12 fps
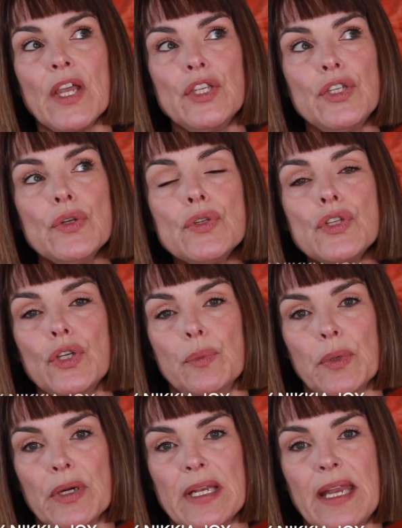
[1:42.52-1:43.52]
a
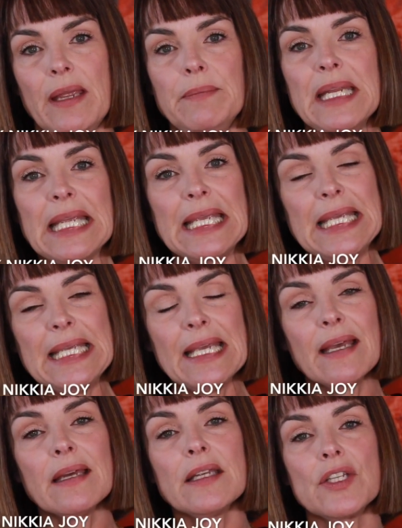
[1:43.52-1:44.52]
YouTuber named
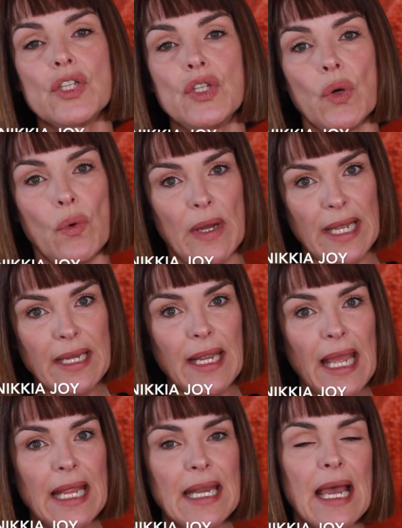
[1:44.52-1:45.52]
NIKKIA
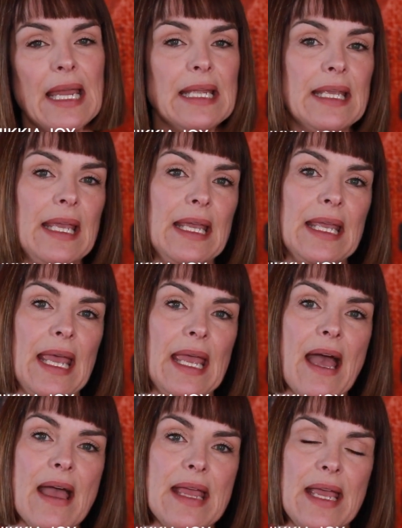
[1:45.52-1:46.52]
Joy,
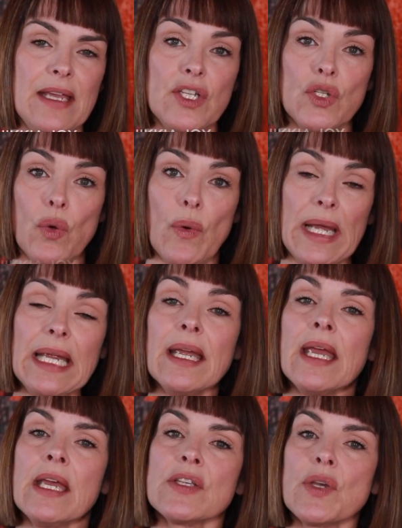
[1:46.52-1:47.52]
NIKKIA
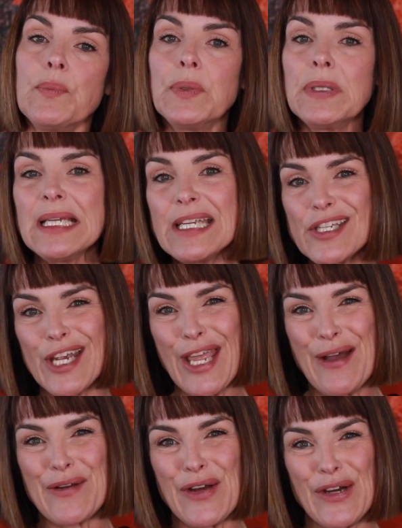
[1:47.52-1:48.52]
Joy. So please
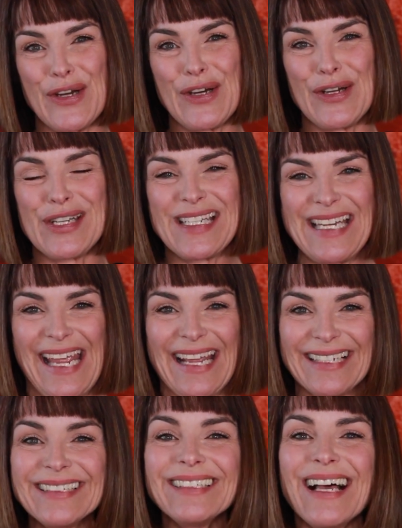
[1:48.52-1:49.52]
check out her
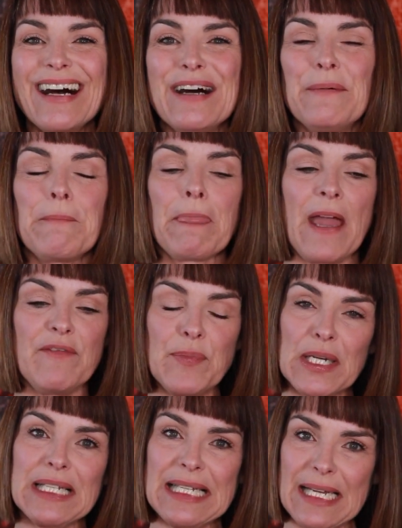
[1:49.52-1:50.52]
channel. I
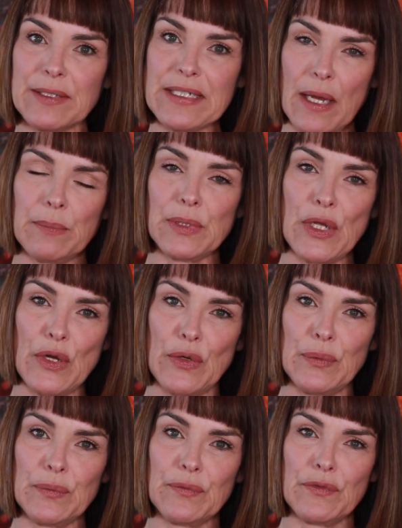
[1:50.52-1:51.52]
put a link down
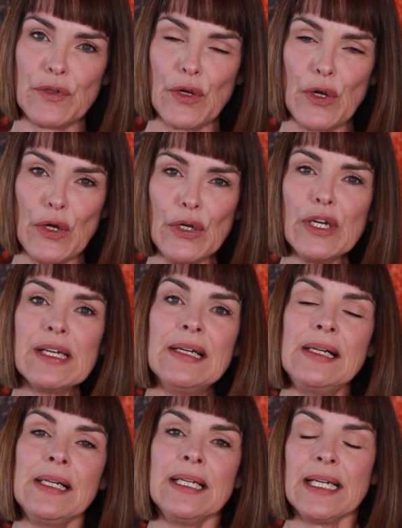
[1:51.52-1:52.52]
below for her.
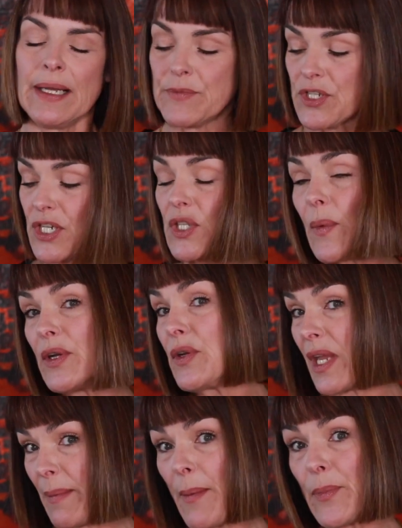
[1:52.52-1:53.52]
She's the one
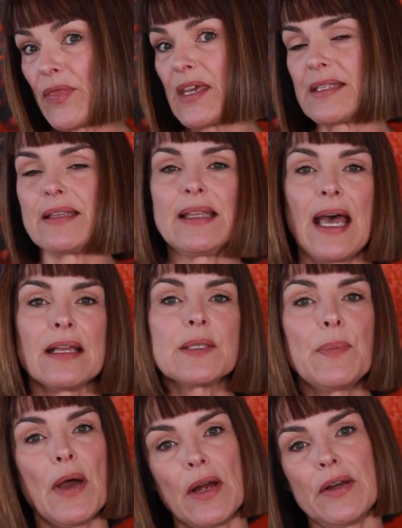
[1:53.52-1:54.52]
who came up with this, and
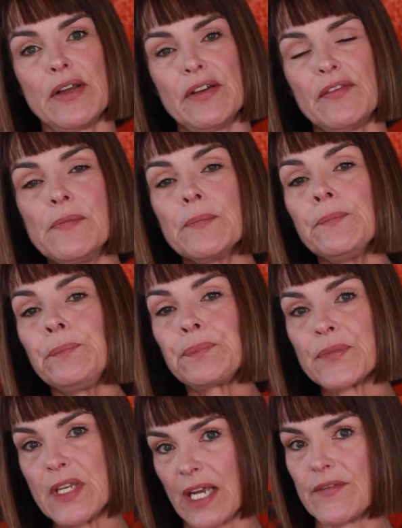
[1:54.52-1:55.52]
that's part of
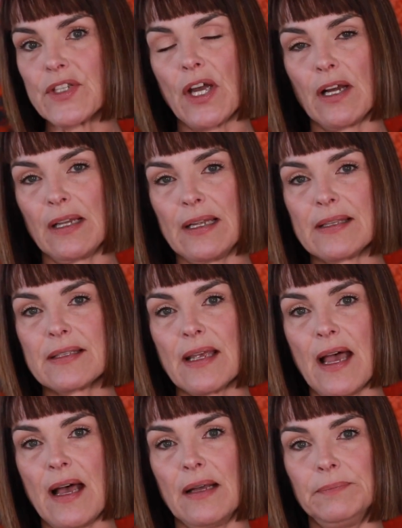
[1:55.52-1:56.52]
Deck of Scarlet's